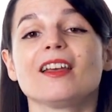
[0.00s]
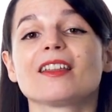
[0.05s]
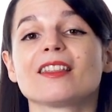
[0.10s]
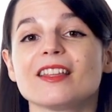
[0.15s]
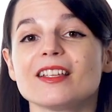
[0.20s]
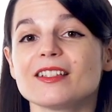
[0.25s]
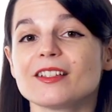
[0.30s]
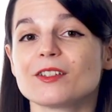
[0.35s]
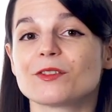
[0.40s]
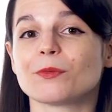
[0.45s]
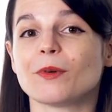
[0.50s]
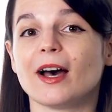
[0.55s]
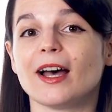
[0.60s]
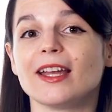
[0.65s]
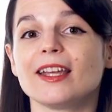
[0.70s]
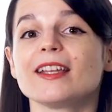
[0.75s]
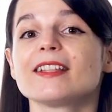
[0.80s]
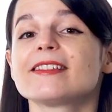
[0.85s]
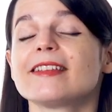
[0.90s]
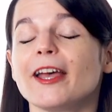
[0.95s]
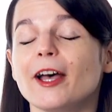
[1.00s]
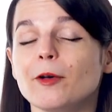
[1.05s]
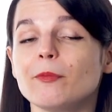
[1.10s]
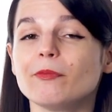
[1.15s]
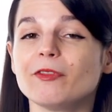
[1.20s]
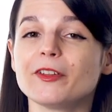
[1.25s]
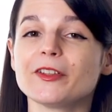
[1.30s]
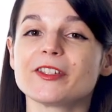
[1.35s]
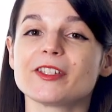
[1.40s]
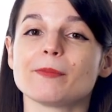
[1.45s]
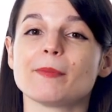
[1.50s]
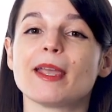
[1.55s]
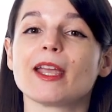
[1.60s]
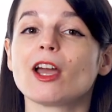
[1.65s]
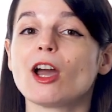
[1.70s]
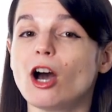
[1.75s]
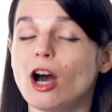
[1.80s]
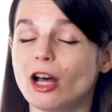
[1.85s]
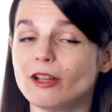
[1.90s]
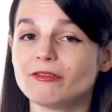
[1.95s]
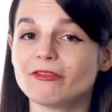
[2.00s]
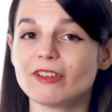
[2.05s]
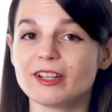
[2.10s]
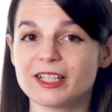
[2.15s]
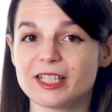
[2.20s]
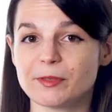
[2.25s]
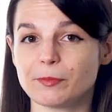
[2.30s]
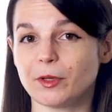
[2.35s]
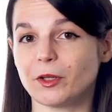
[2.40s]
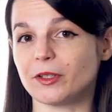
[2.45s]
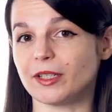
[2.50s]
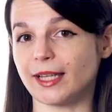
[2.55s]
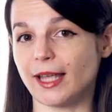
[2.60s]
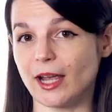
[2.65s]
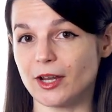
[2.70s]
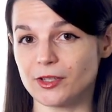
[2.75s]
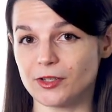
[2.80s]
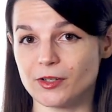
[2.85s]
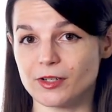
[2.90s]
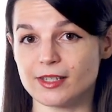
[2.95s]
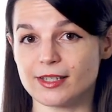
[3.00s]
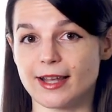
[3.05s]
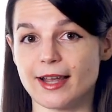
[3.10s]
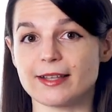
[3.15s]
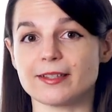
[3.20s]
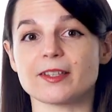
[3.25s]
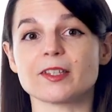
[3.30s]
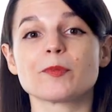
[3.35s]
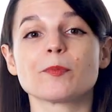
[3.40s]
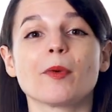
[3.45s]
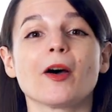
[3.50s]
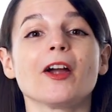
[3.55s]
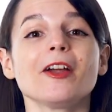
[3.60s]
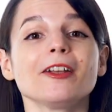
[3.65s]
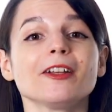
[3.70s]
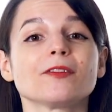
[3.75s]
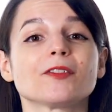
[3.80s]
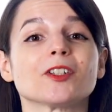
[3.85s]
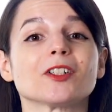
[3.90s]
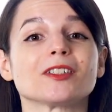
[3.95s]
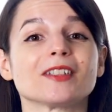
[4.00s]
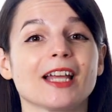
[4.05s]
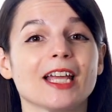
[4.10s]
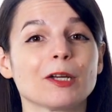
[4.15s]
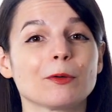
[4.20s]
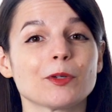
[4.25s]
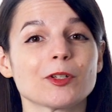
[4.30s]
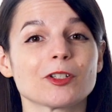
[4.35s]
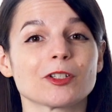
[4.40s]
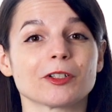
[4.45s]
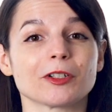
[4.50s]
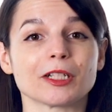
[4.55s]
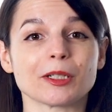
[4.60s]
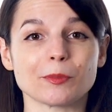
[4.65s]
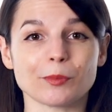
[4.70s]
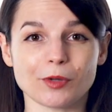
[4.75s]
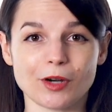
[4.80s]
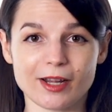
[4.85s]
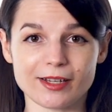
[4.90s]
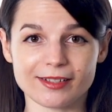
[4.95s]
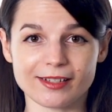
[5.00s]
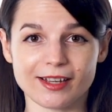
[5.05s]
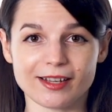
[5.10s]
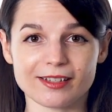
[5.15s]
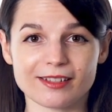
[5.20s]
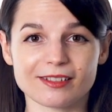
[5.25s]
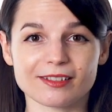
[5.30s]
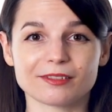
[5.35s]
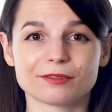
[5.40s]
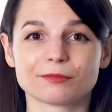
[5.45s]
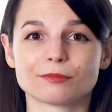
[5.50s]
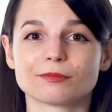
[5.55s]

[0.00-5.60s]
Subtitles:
This is why it's helpful to make confidence-building exercises part of your language learning process.